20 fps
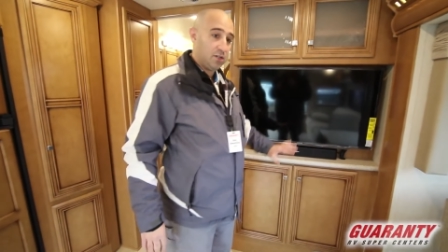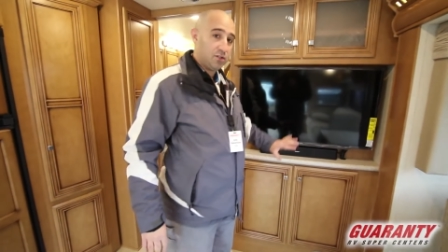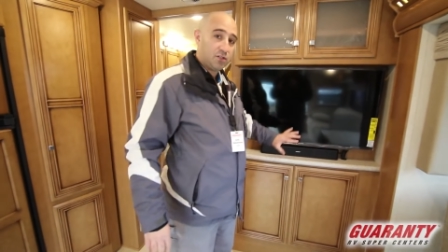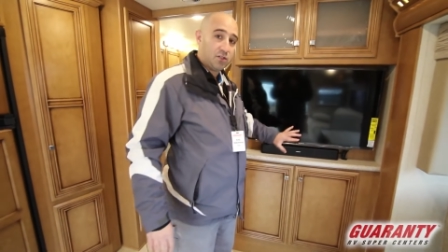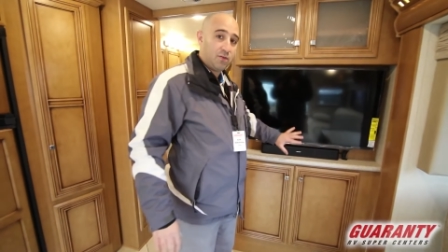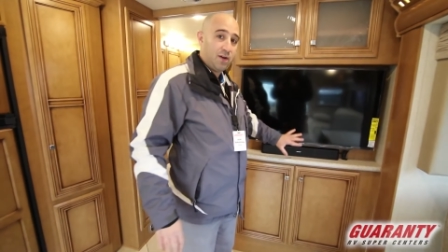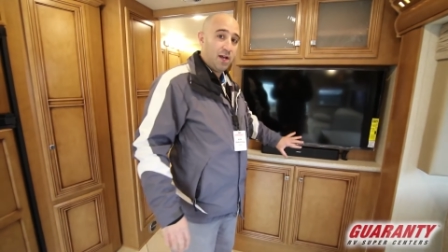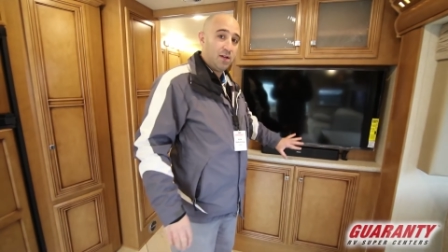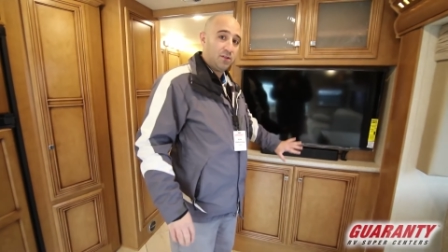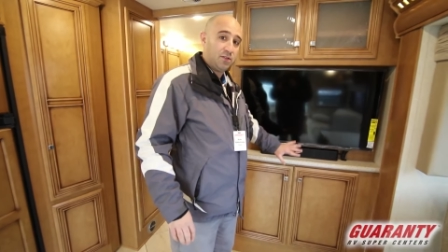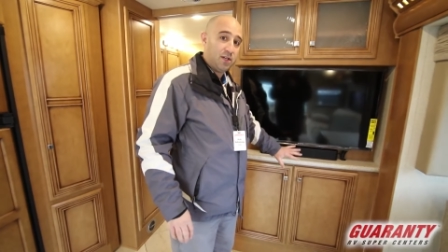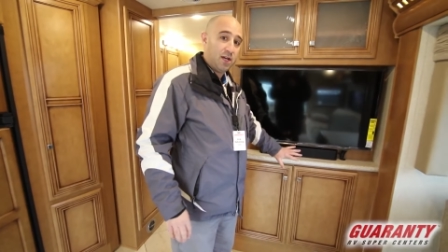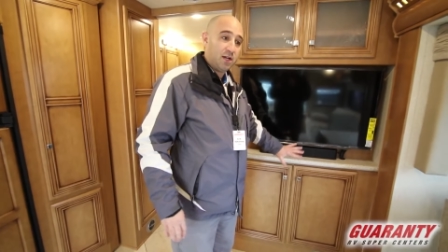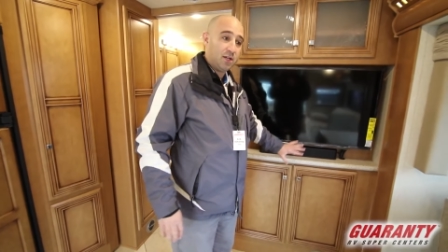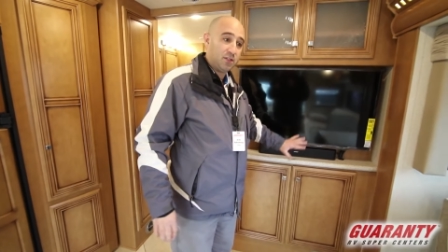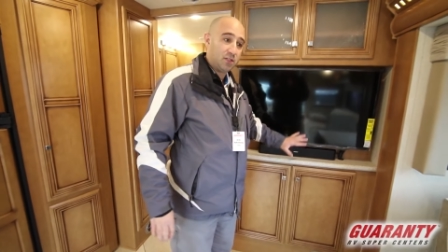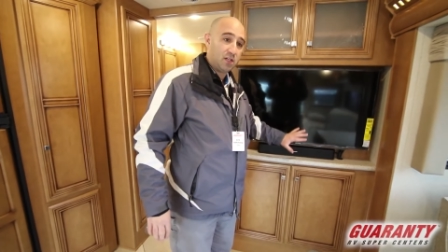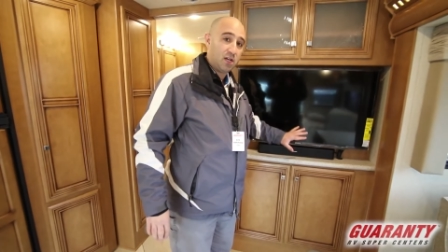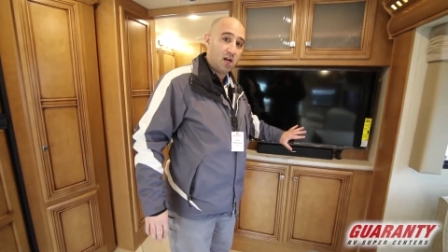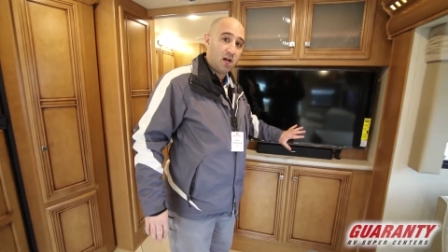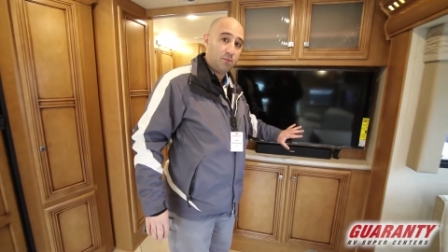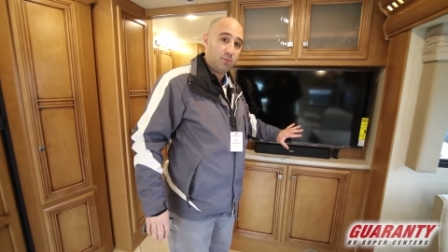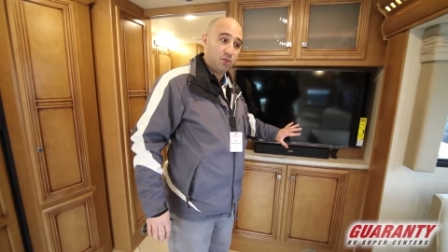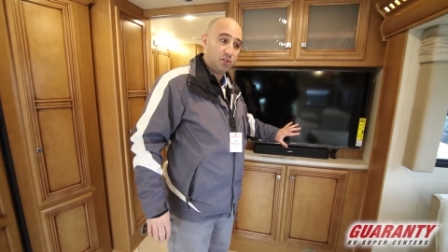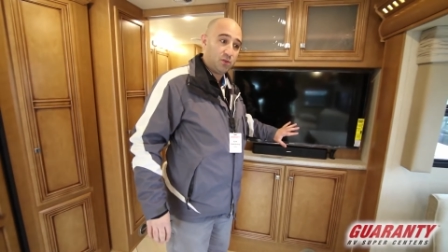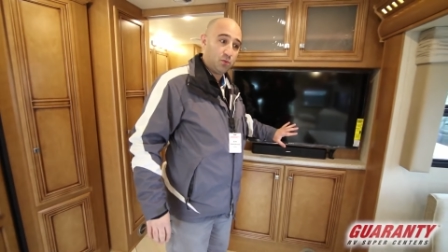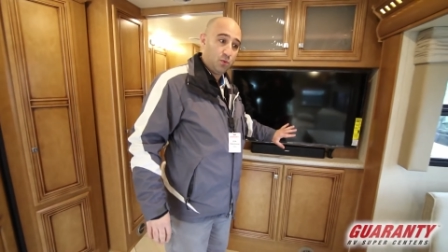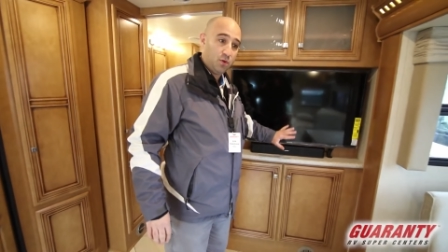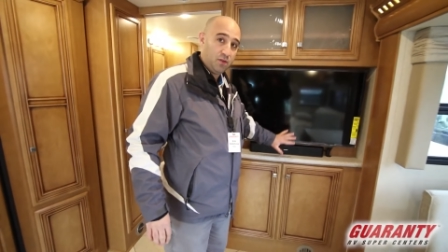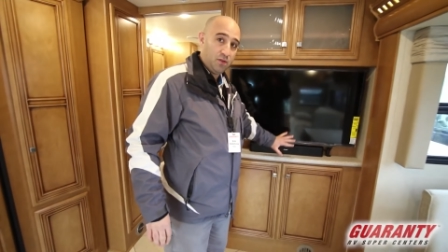Your surround sound is
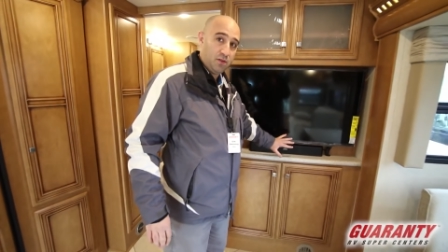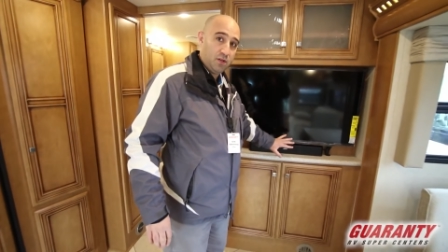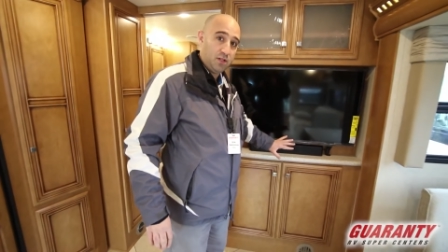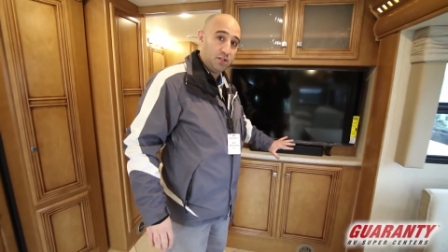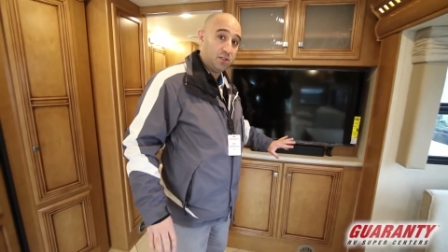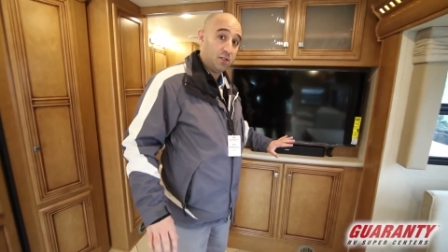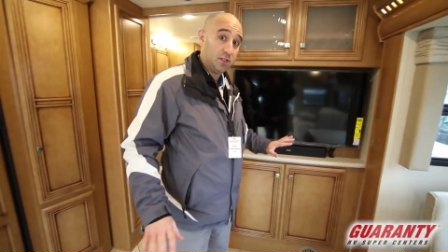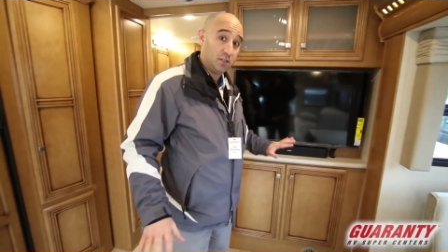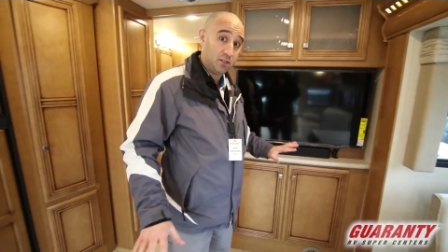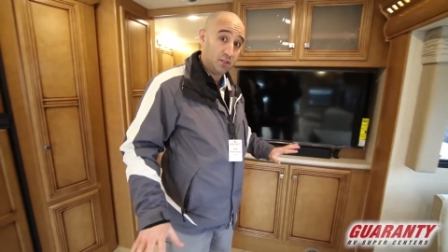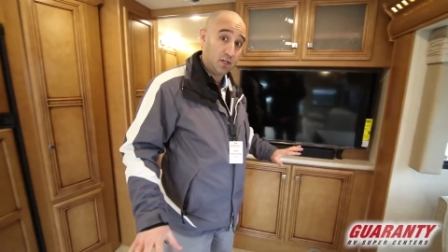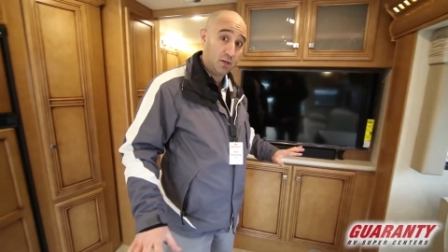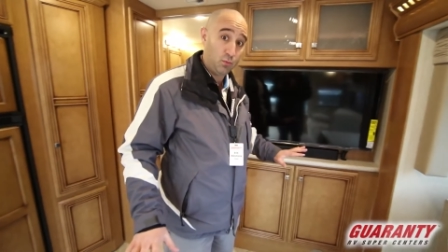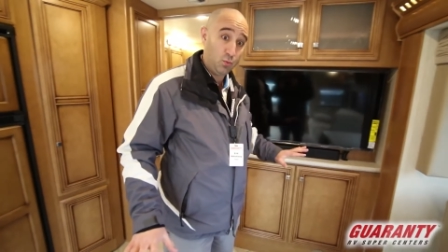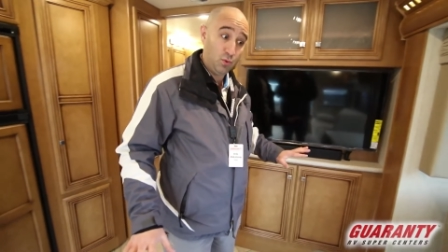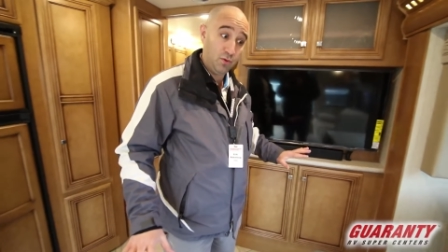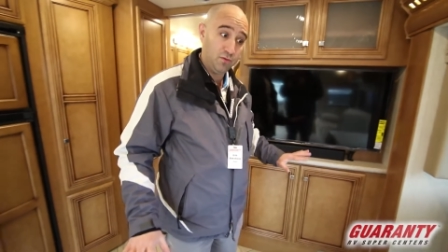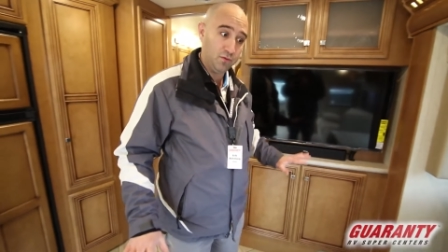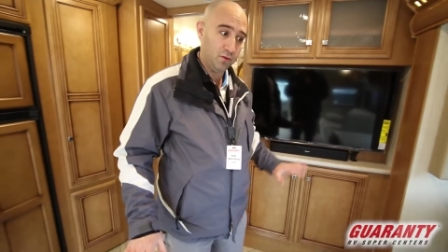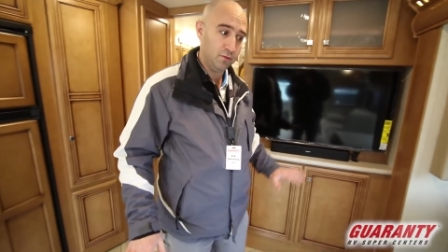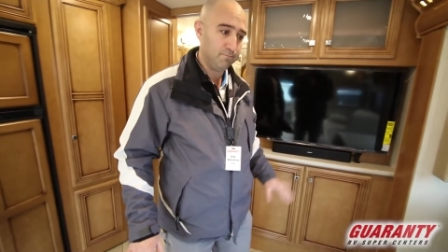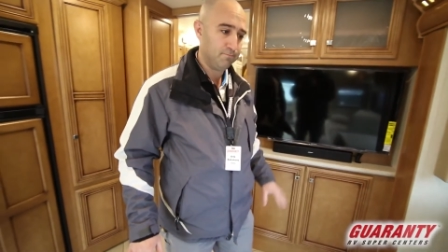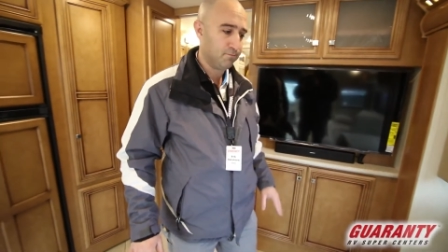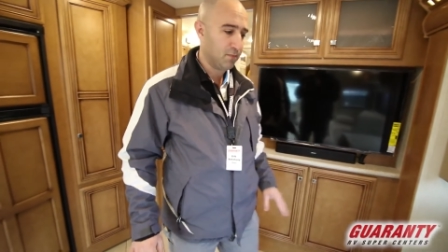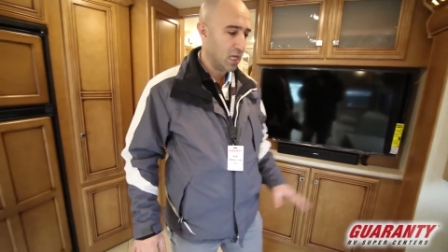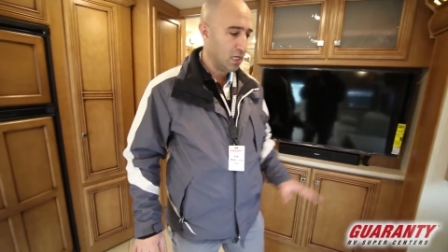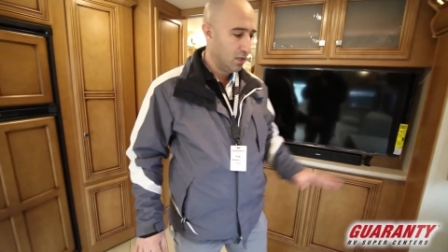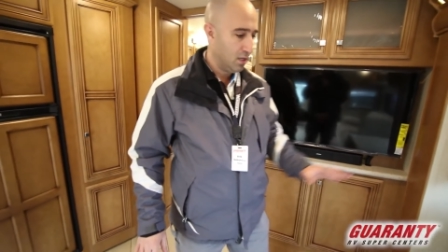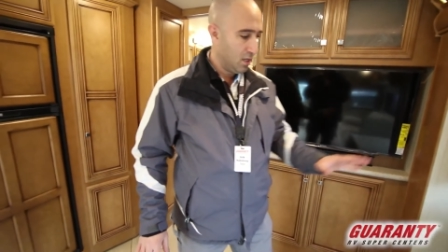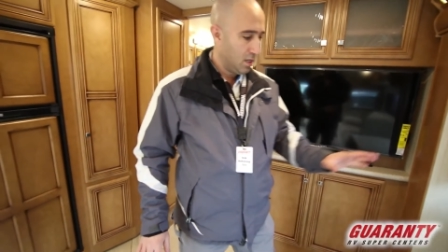accomplished with this and a subwoofer.
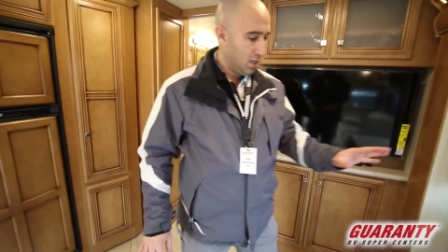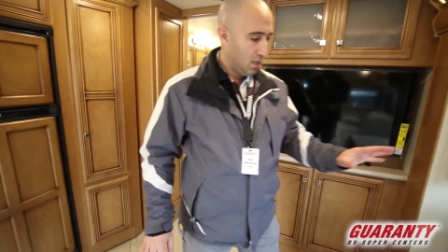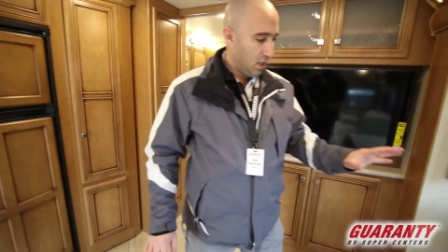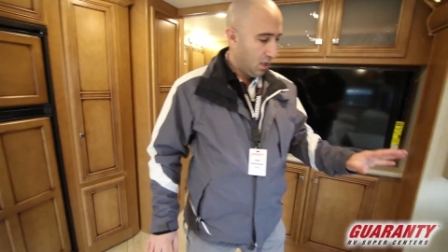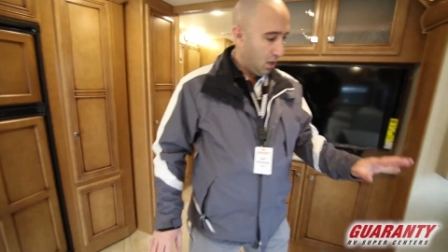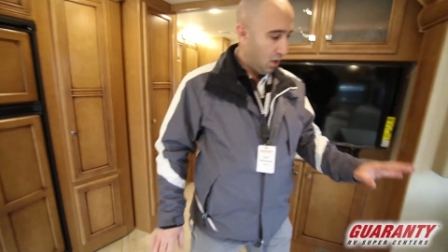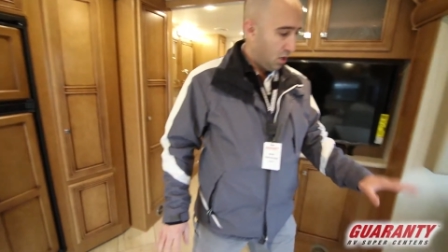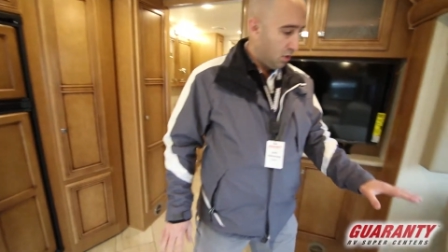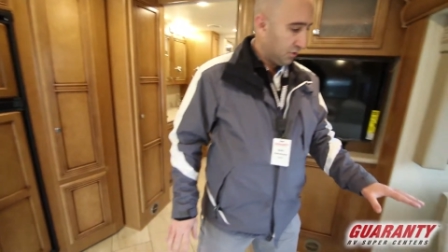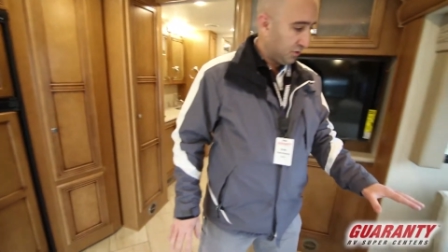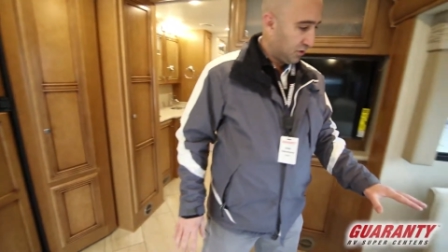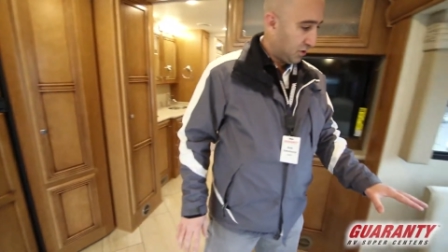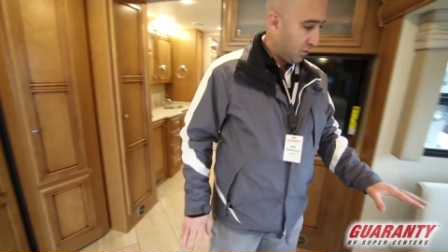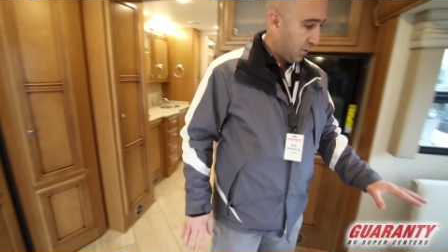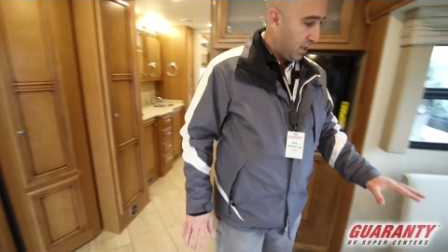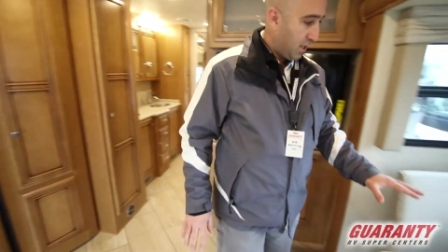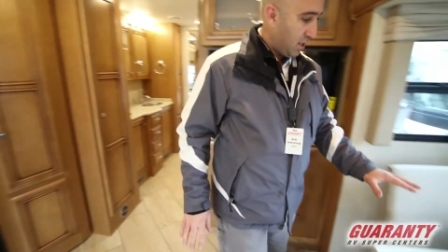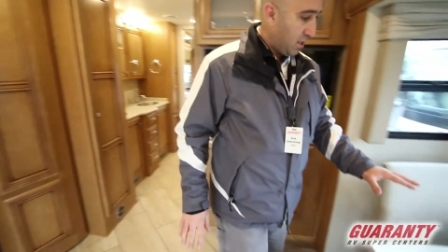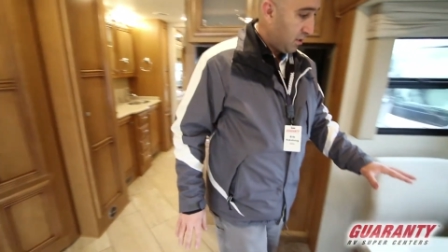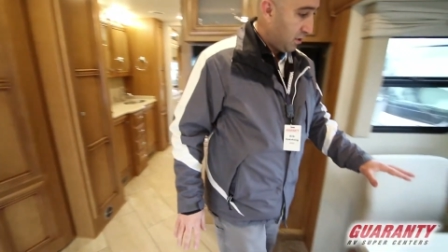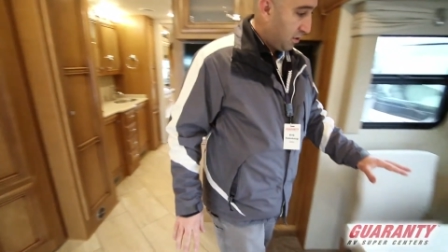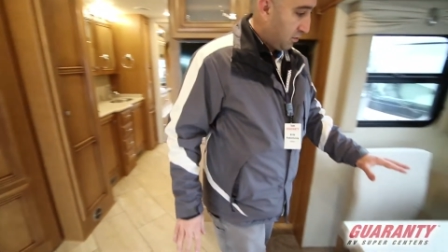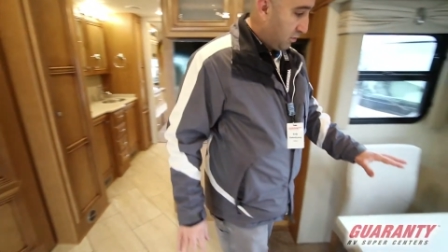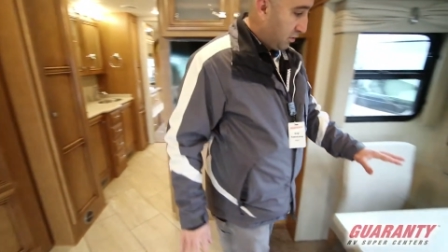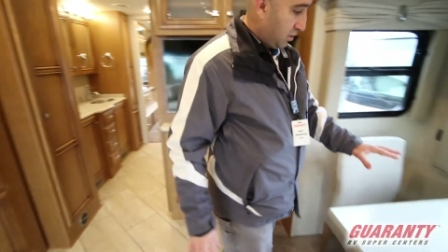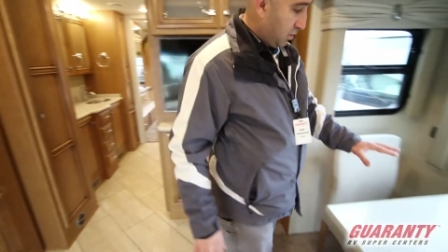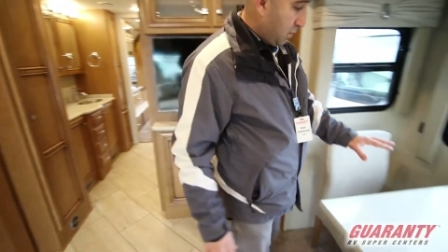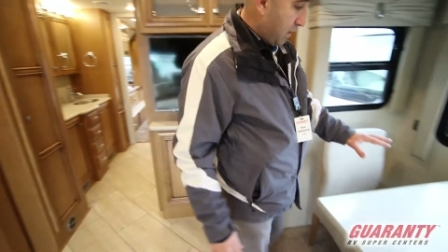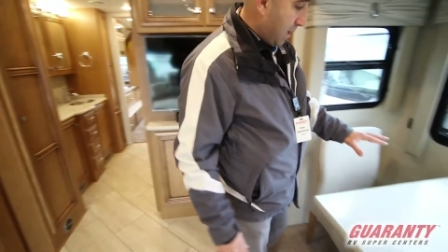Also here you do